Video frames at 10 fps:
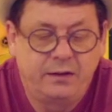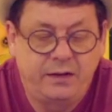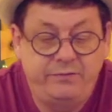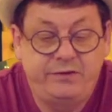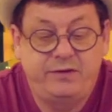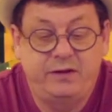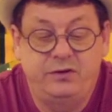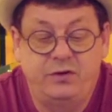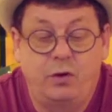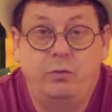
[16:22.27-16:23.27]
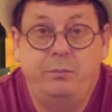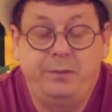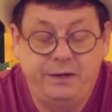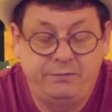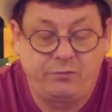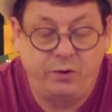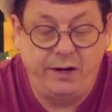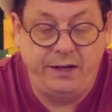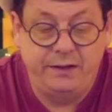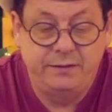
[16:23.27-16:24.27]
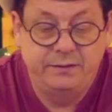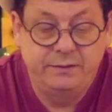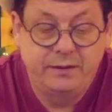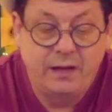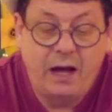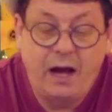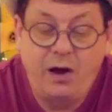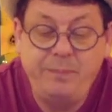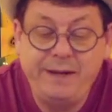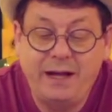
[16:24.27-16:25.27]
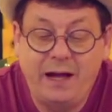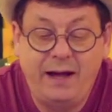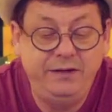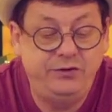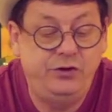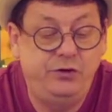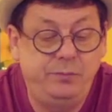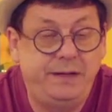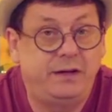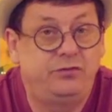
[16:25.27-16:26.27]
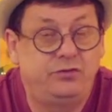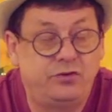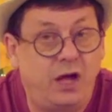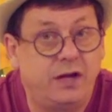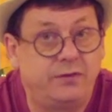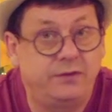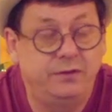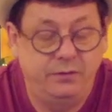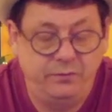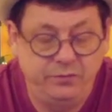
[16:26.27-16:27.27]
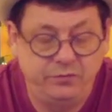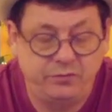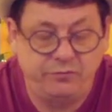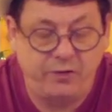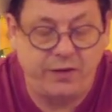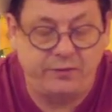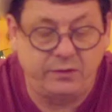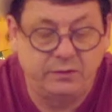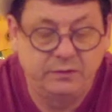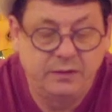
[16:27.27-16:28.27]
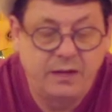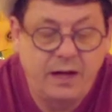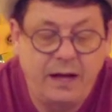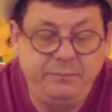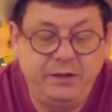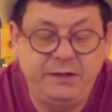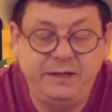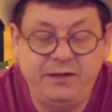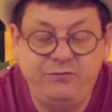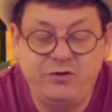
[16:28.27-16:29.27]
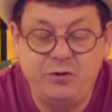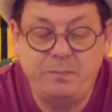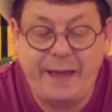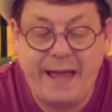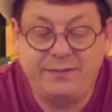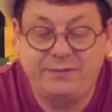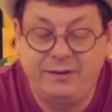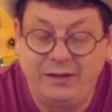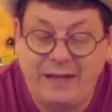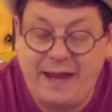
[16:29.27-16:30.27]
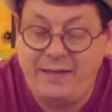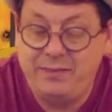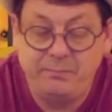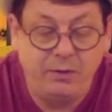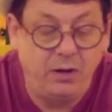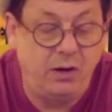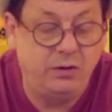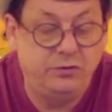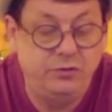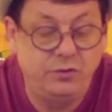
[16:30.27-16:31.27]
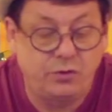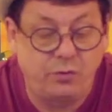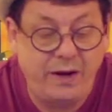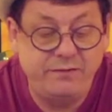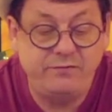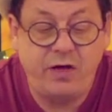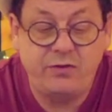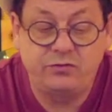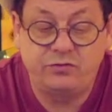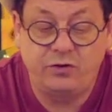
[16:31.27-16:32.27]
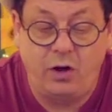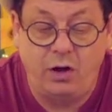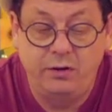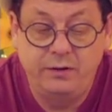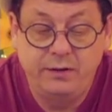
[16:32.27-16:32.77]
David said, don't be afraid. I'll be kind to you because Jonathan was your father. I'm going to give you back the land that belonged to your grandfather Saul.